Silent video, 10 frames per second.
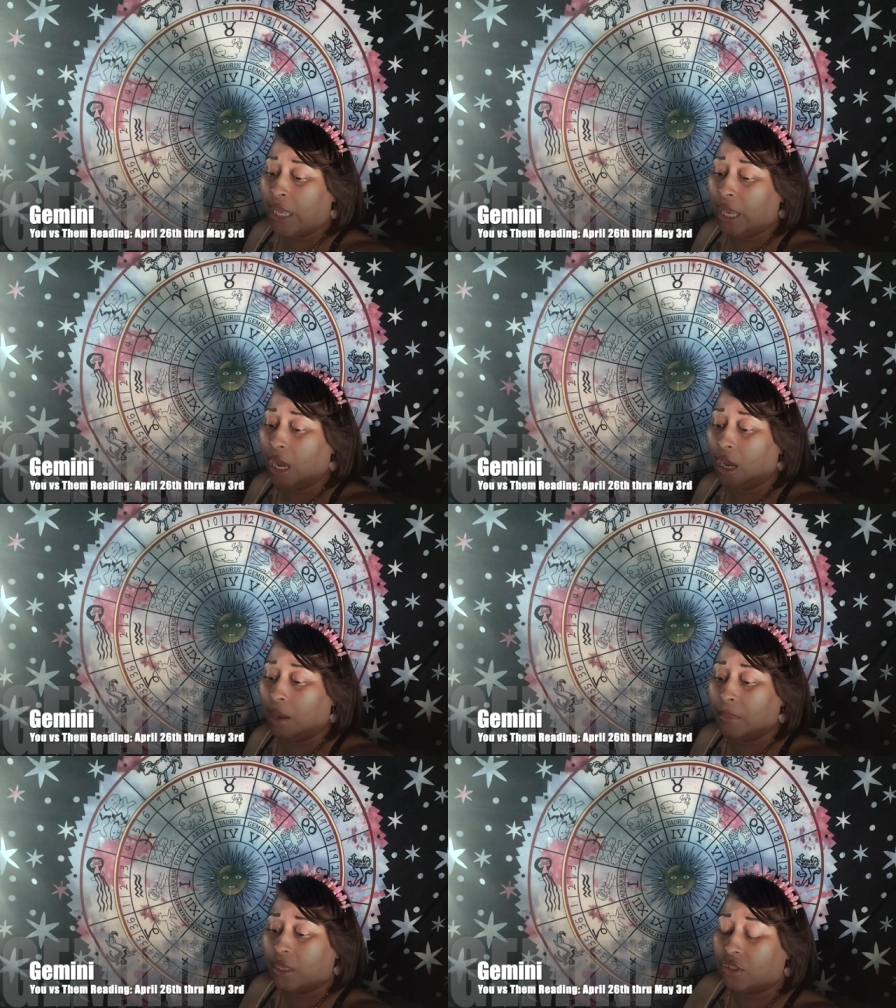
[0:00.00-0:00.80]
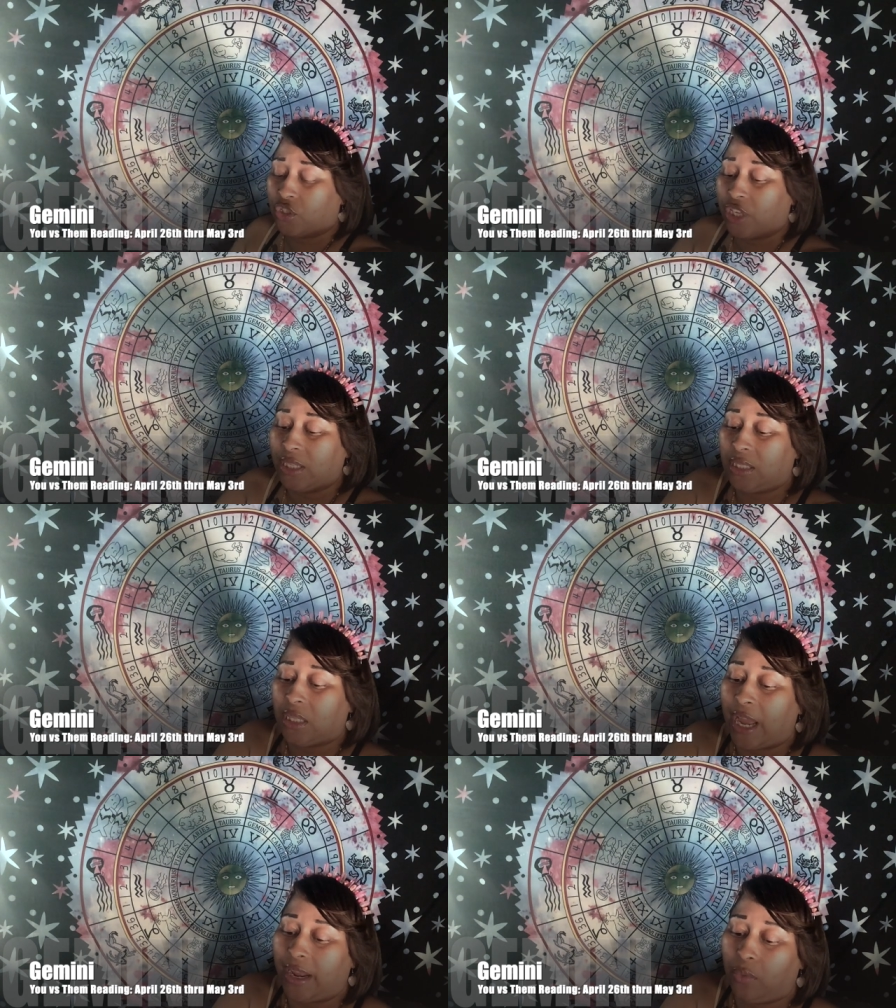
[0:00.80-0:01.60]
Um, just
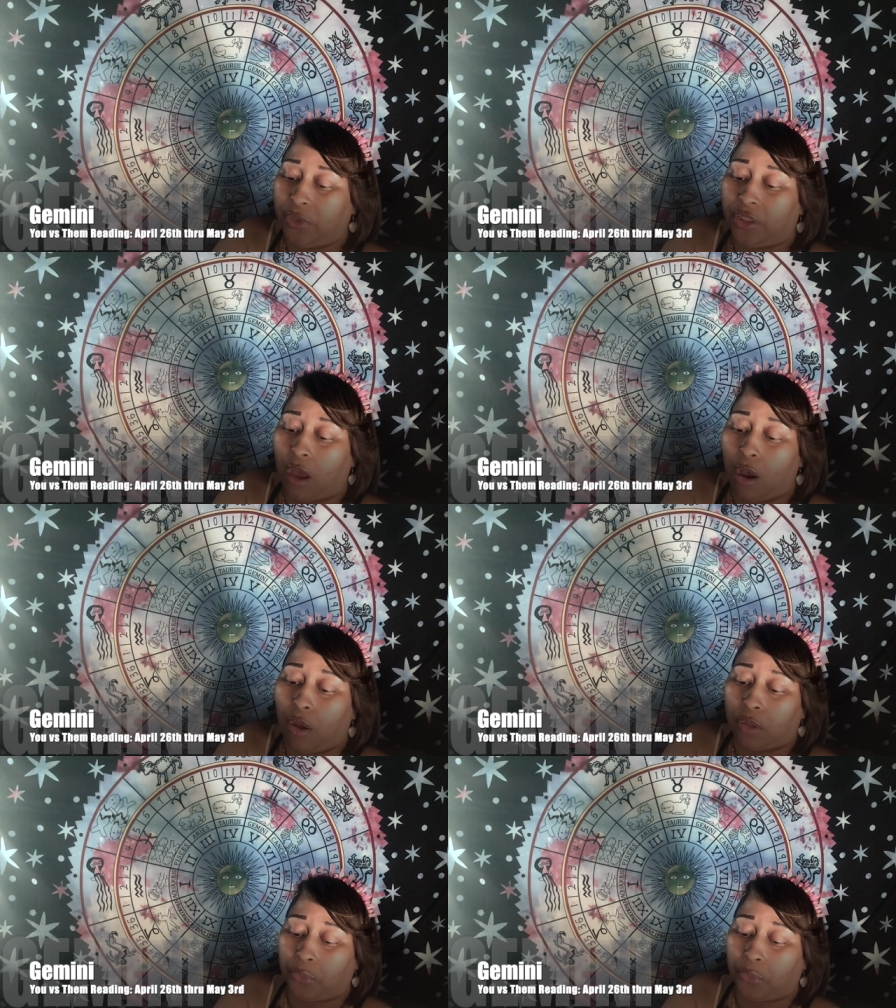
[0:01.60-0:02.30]
like with all the